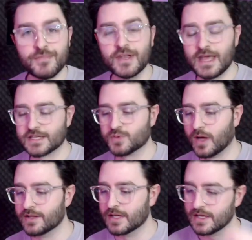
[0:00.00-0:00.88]
the next
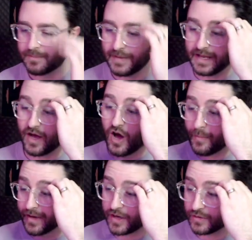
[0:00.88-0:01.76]
one, meaning
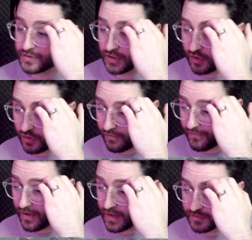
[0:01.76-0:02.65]
armor goes a lot
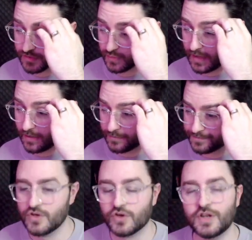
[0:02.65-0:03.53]
further as well.
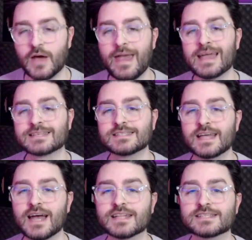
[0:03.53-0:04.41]
You can now
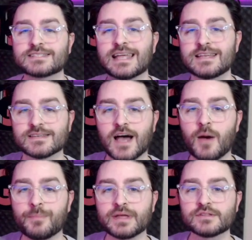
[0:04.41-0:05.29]
exit and ascend
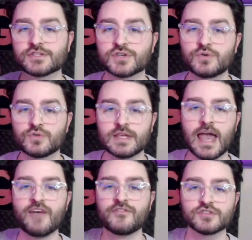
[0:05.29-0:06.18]
up into
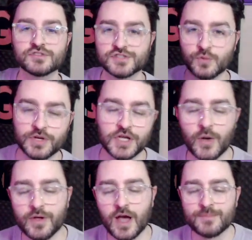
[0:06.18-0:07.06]
the heavens. So when you're
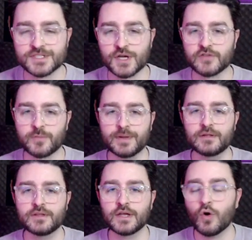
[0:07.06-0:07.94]
going up the side of a
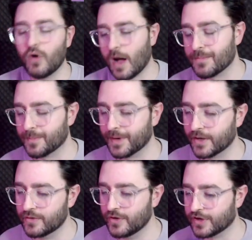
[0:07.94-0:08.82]
building or up the
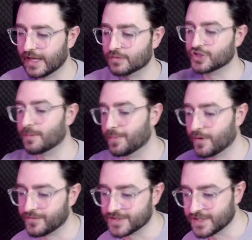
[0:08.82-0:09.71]
balloon, you can now jump
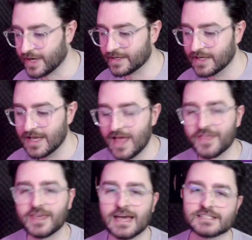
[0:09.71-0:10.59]
off the side.
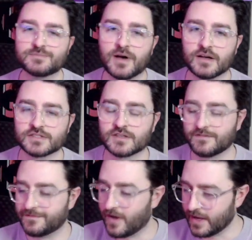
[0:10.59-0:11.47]
The gas mask,
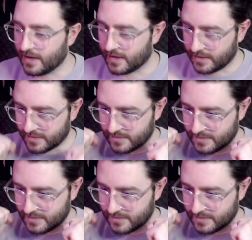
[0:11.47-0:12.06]
finally,